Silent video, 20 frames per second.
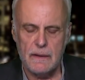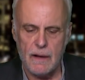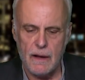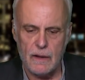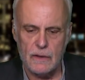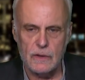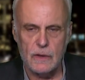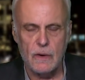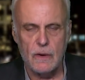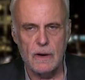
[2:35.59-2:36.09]

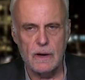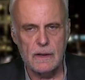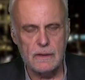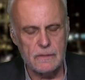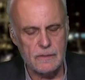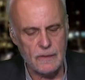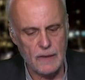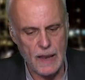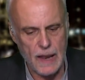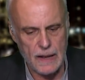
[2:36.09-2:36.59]

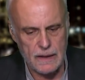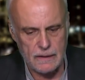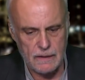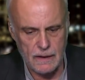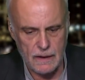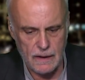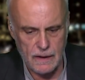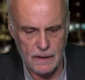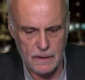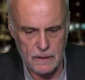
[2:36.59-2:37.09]

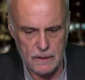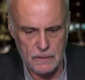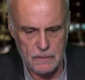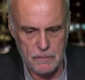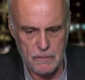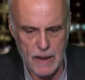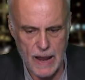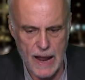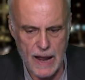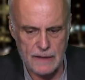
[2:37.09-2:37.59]
long-standing
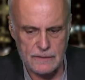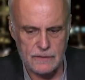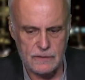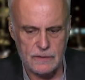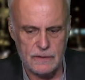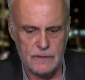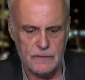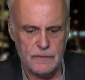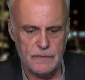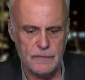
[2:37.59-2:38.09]
and
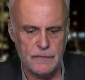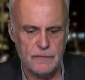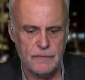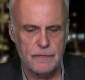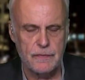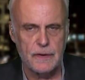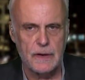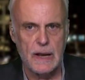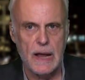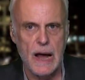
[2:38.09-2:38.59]
massive
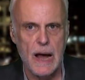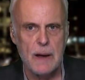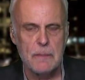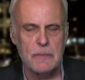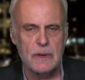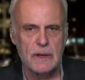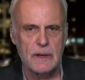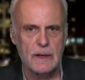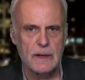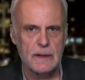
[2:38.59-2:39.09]

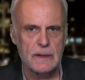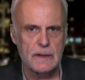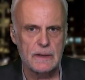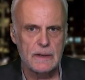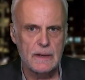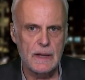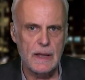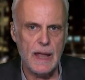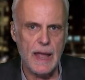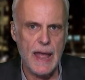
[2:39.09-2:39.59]
phenomenon,
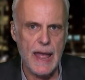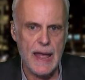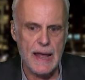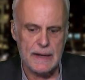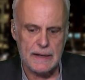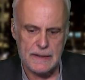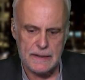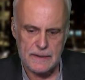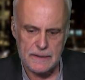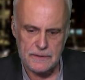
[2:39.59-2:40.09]

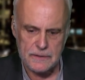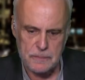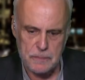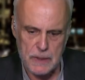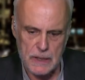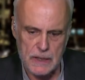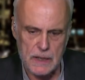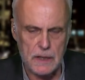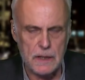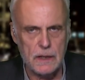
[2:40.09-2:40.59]
and it is
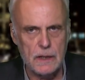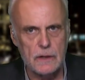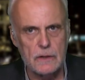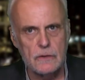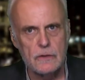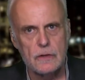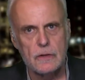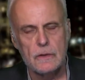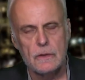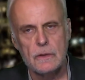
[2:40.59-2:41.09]

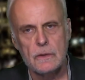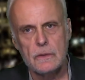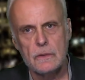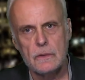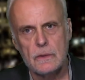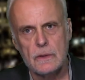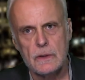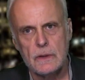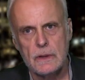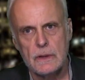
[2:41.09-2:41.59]
beginning
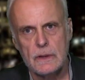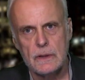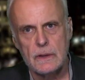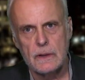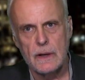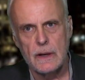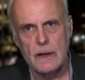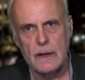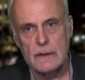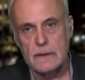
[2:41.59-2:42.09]
to,
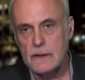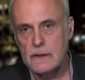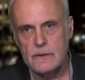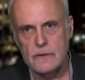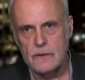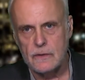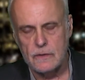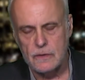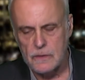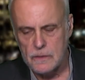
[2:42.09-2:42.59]
at
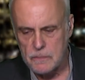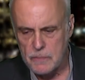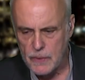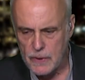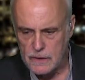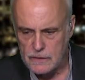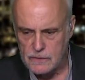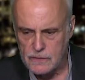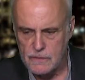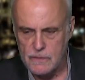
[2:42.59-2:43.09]
least in certain
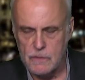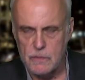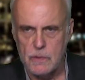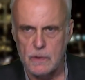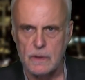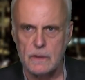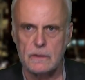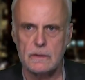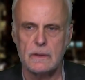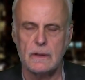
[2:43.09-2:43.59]
parts of the
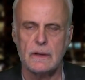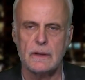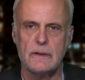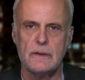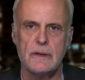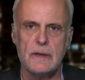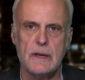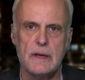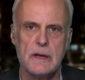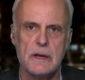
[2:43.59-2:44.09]
world,
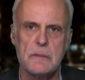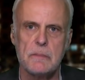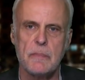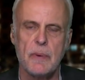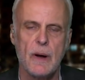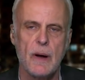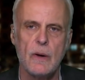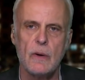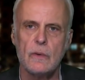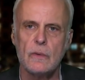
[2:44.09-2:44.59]

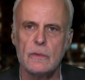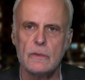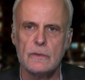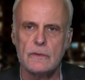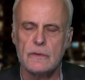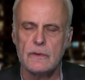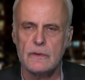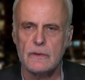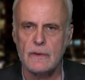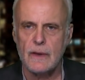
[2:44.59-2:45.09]

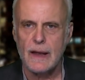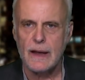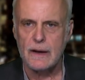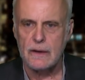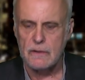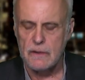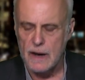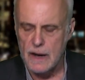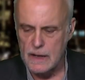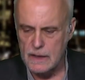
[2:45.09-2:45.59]
decompose. Is that
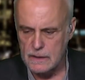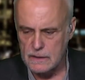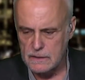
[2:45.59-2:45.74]
correct?